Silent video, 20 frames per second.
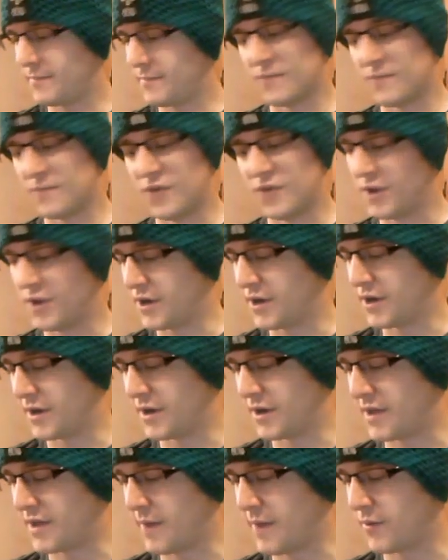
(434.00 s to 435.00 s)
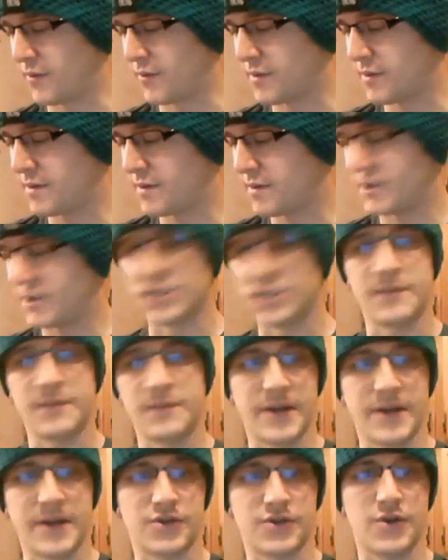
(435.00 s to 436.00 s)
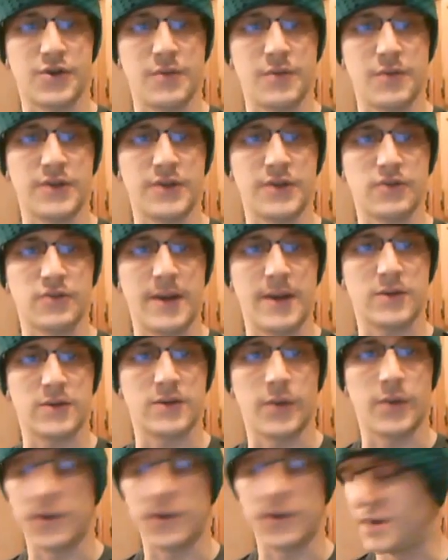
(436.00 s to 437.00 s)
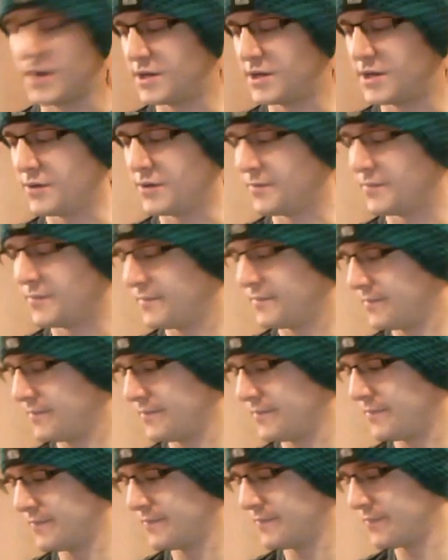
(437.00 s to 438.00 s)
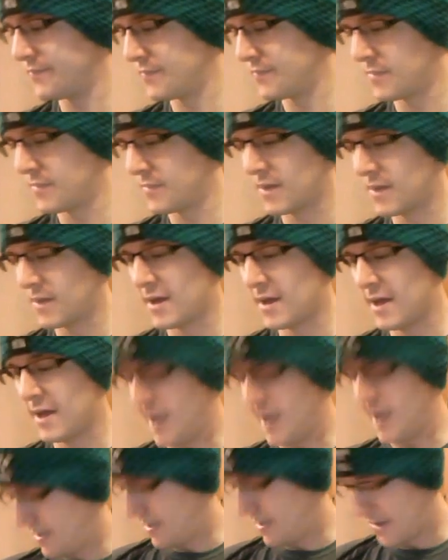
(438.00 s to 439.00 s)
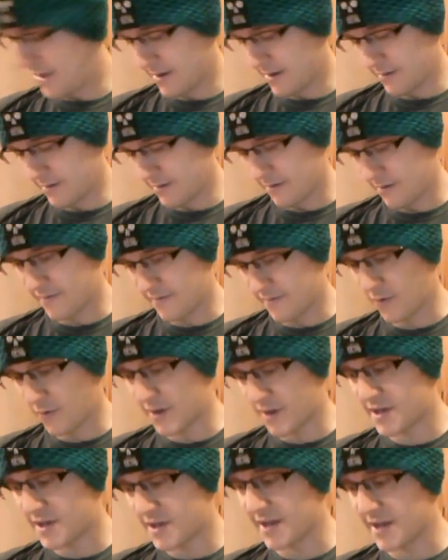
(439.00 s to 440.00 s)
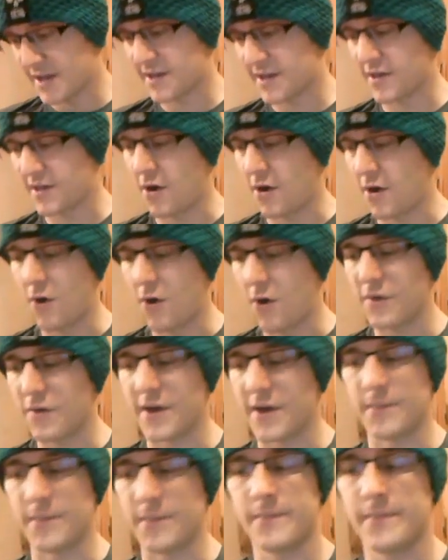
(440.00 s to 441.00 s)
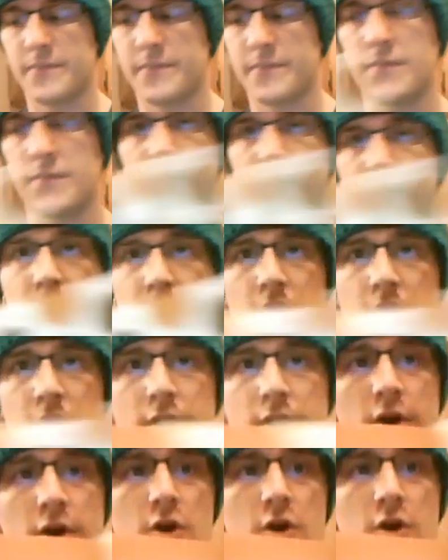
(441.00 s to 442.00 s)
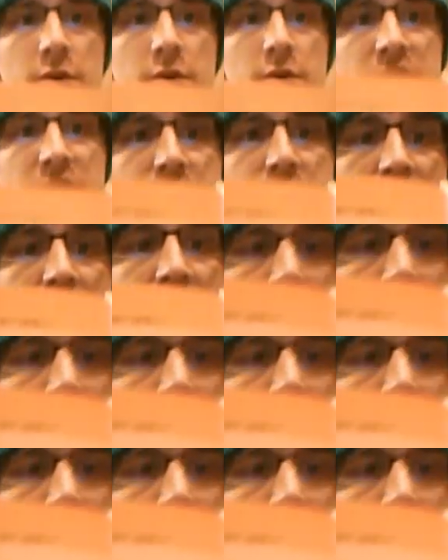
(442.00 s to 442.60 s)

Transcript: really good examples, and just make sure you measure them out to what you need to. And then 46 is all their herb and spice